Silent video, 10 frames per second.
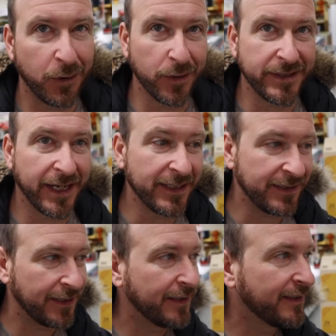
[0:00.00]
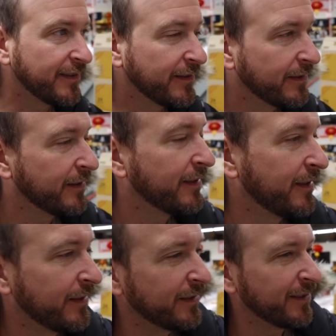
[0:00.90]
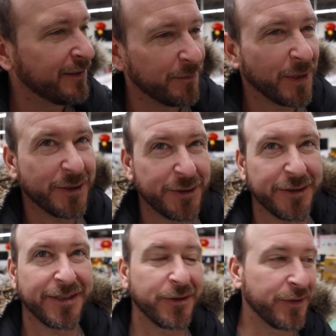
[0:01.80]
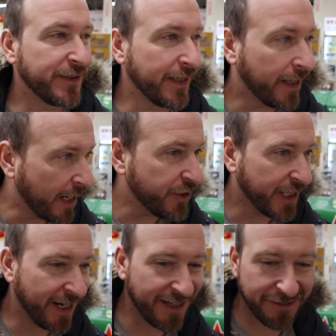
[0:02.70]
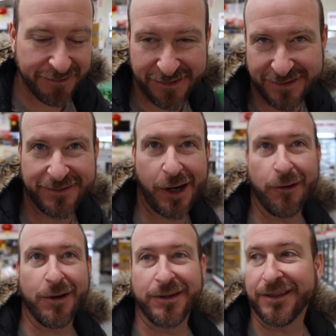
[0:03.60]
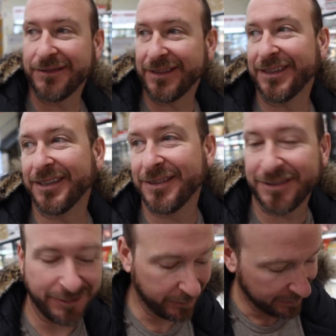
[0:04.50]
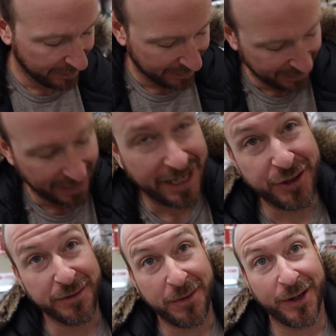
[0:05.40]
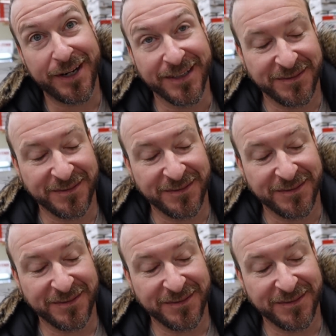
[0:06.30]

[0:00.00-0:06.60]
Poor taste. But it sure is interesting to catch the eye of Corona in the Asian market.